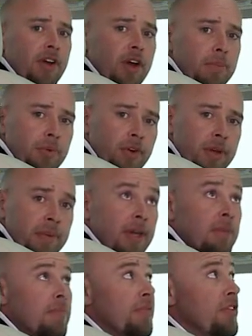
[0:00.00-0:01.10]
very
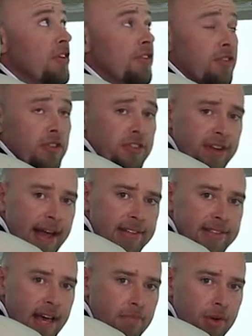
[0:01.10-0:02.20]
premium. This just
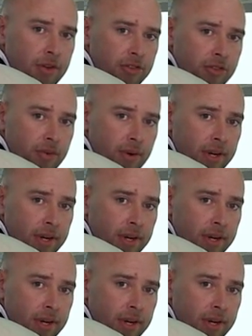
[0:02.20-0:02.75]
adds that much to